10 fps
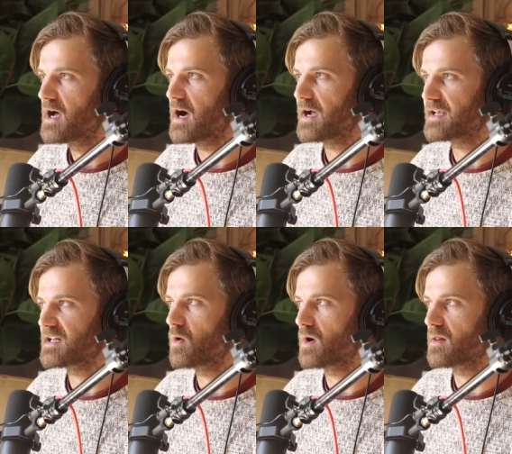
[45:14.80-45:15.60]
I guess I
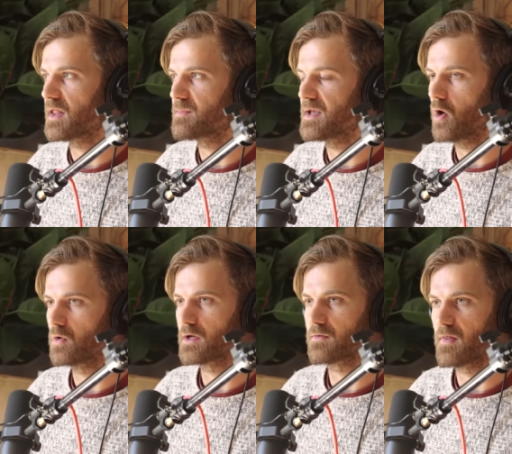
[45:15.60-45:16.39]
don't want to like be
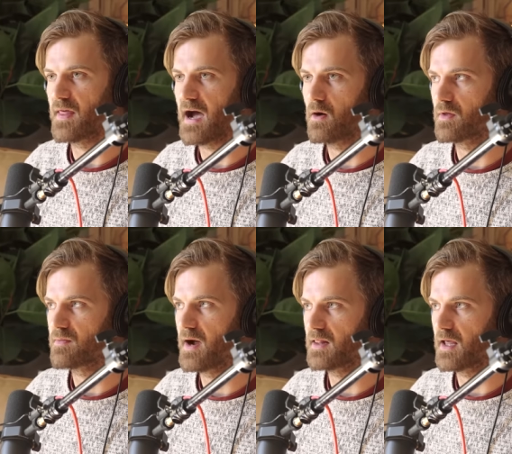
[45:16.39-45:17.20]
holier than thou with
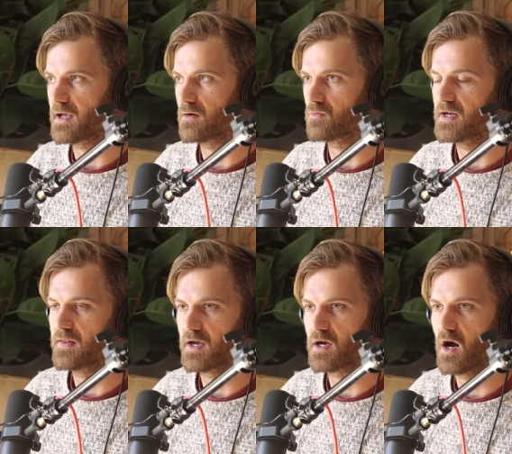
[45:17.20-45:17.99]
my like reading
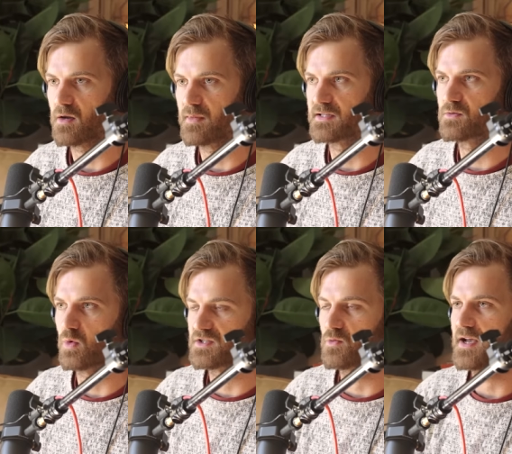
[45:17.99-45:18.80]
the Economist
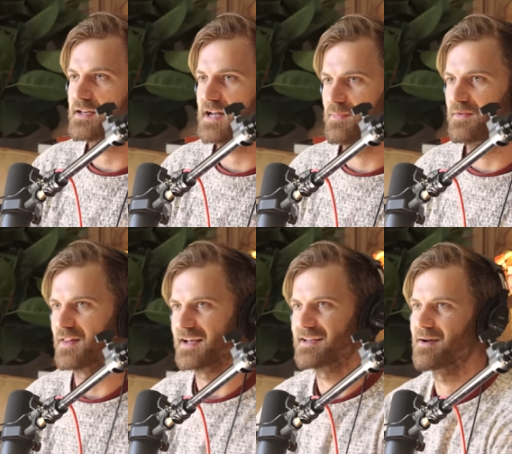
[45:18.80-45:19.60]
once a week type of
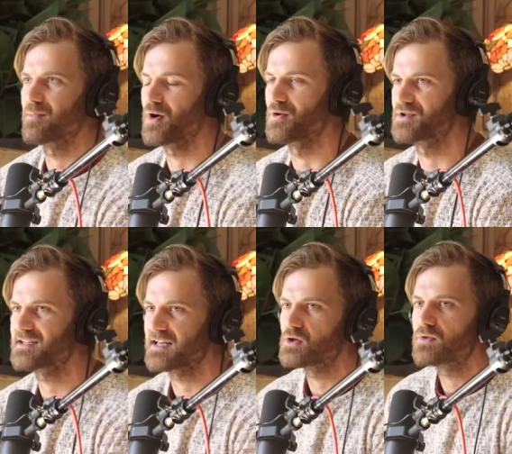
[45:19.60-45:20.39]
like approach
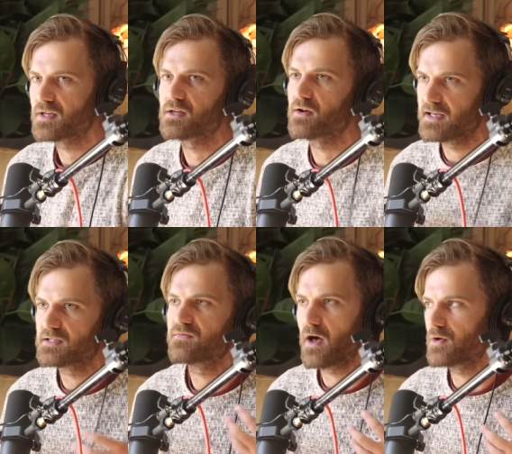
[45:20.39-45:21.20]
because I do think there
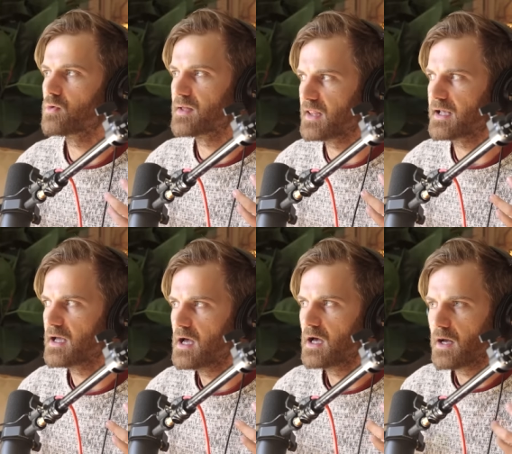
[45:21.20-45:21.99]
is value in like
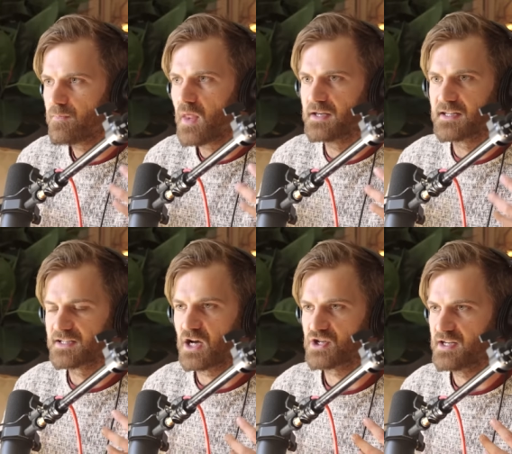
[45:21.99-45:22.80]
a
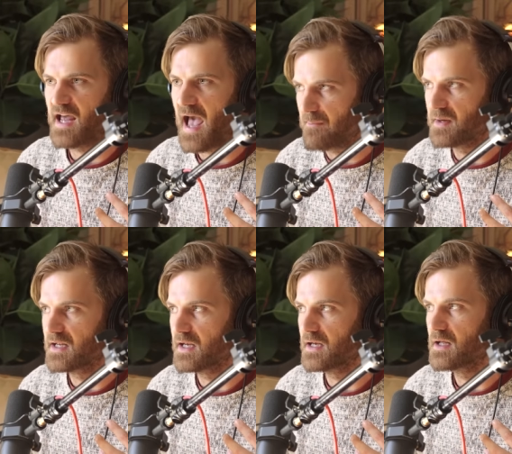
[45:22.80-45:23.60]
discussion
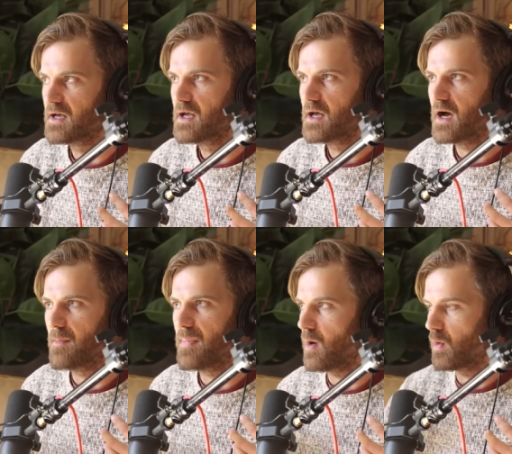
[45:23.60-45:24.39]
happening
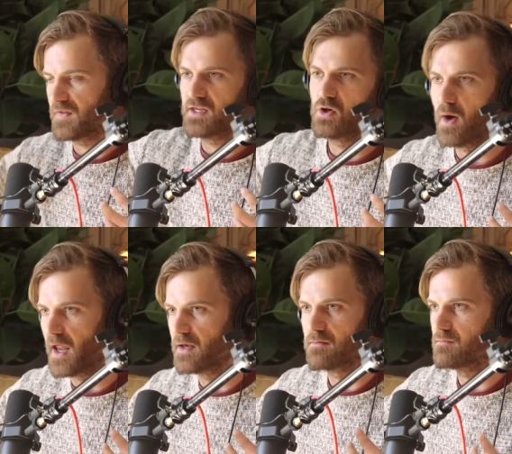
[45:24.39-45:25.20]
about what the
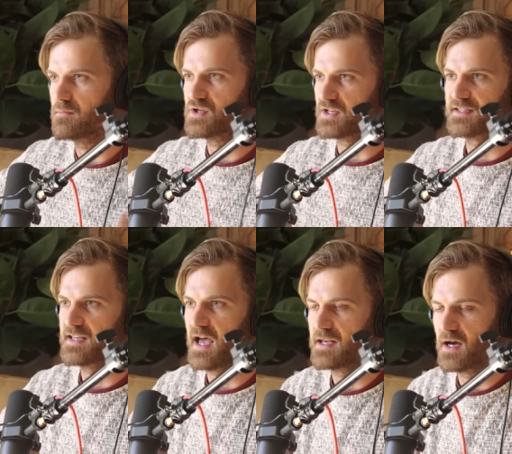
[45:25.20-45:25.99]
UN just
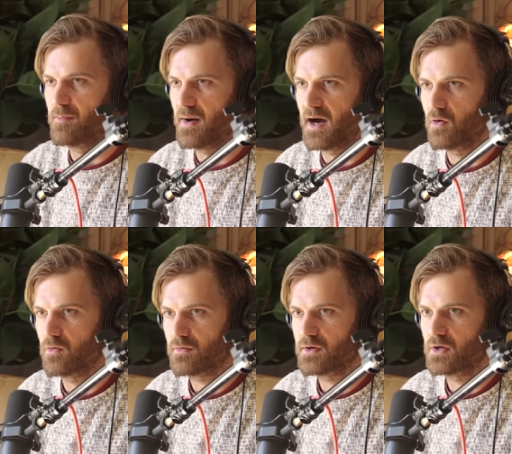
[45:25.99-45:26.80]
said about
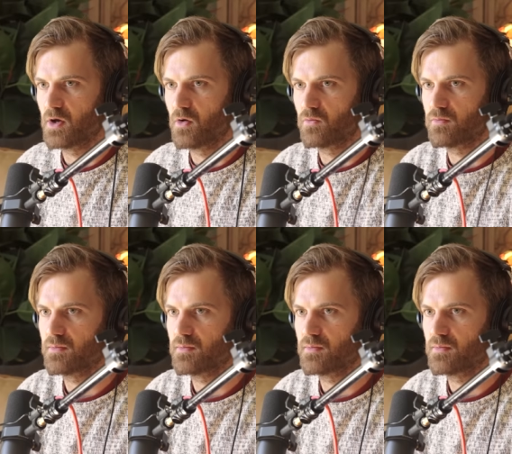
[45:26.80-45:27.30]
you know